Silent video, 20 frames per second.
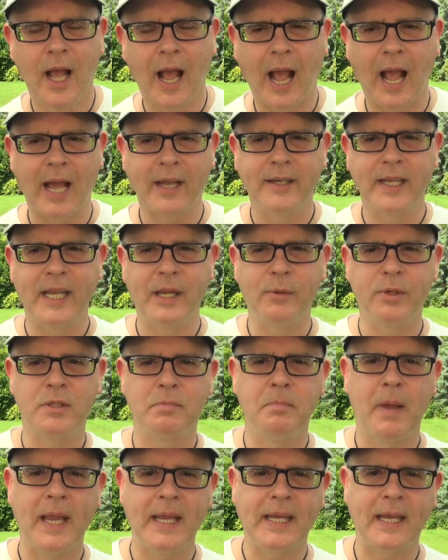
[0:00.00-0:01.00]
And he was
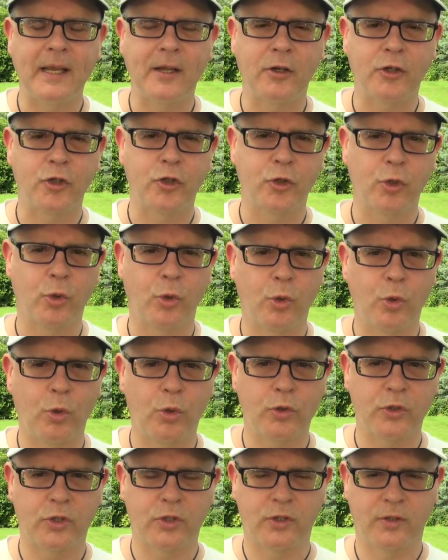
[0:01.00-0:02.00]
making a
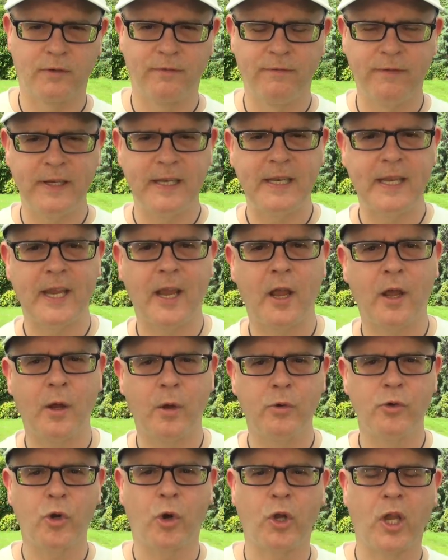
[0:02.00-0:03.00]
short
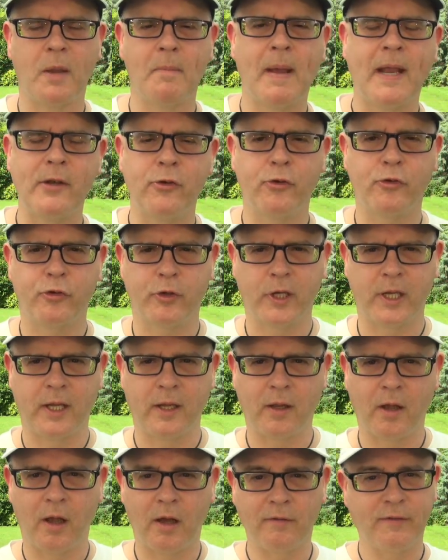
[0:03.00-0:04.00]
video
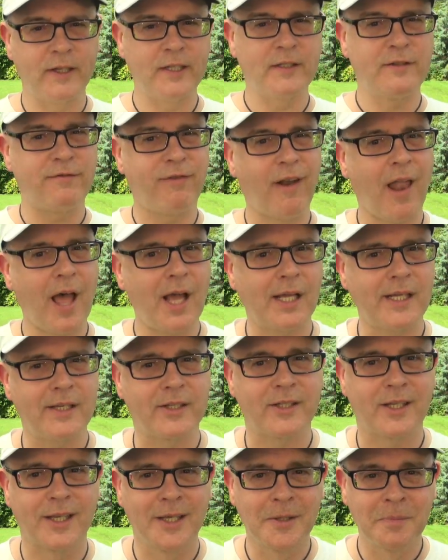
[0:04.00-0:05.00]
documentary of his
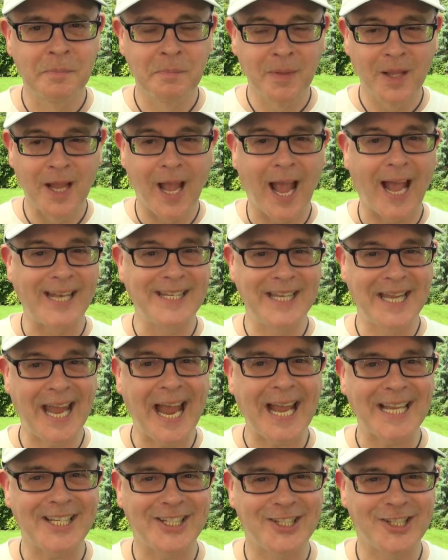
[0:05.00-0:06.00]
flight. And
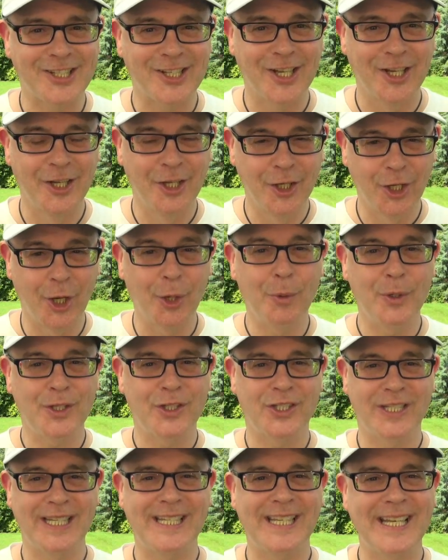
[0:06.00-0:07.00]
guess who was
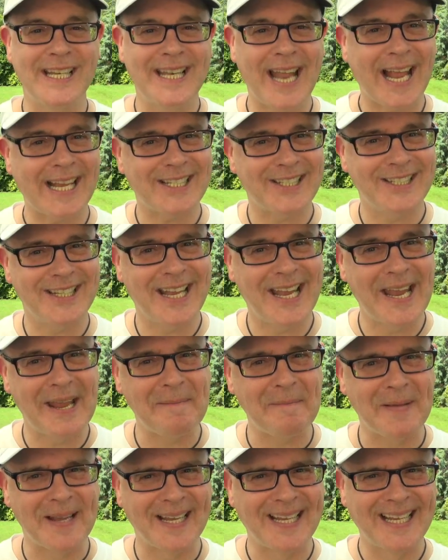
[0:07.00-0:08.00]
sitting next to
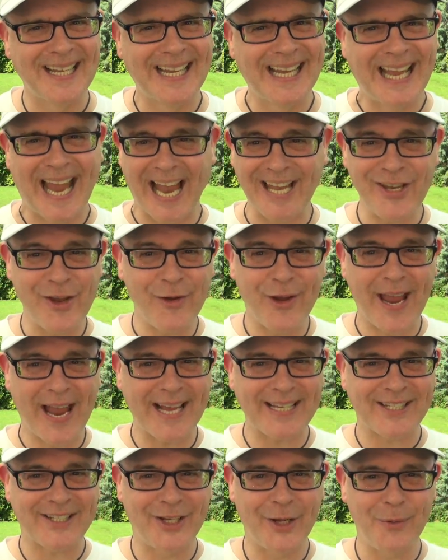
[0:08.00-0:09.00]
him? Can you
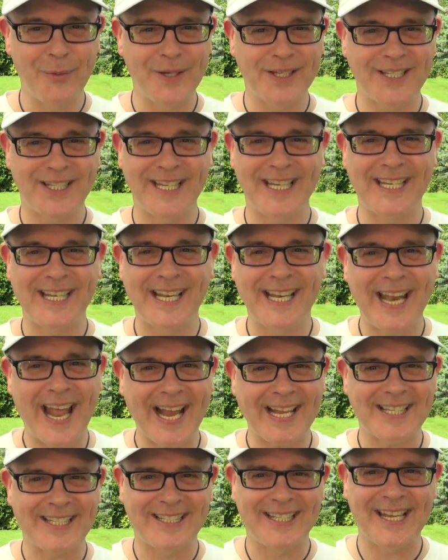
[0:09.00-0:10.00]
guess who was sitting
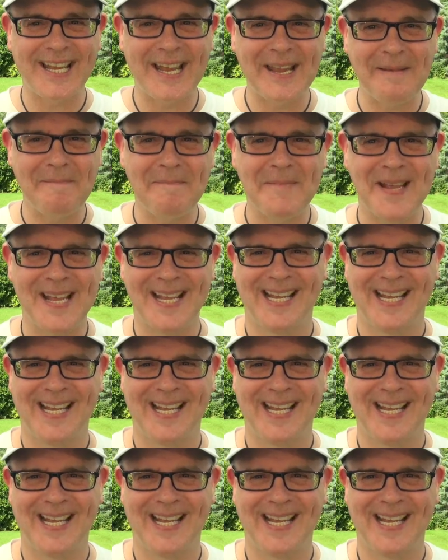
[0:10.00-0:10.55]
next to him?